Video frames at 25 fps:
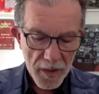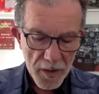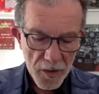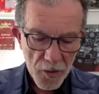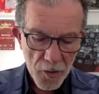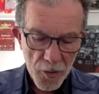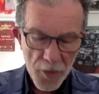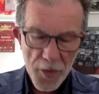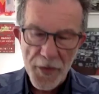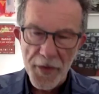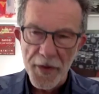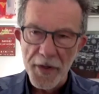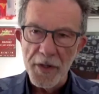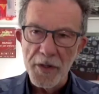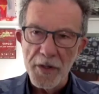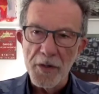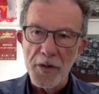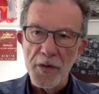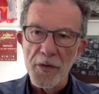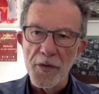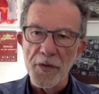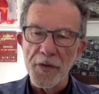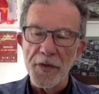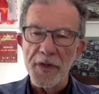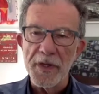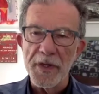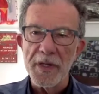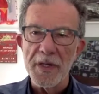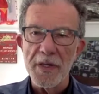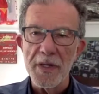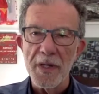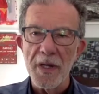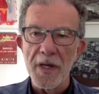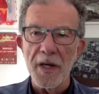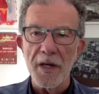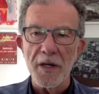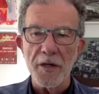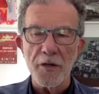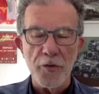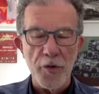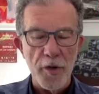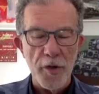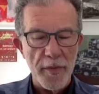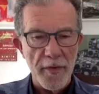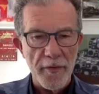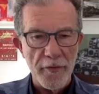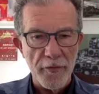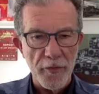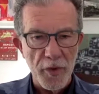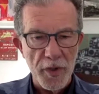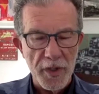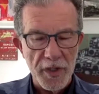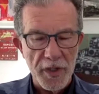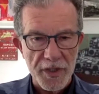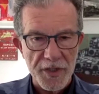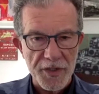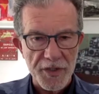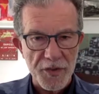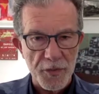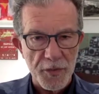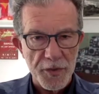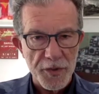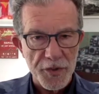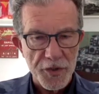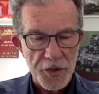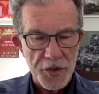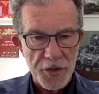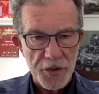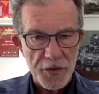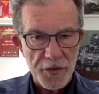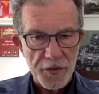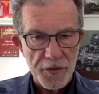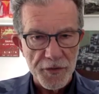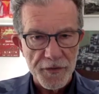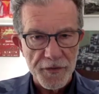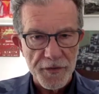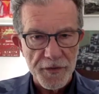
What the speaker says: Although the group of works which you've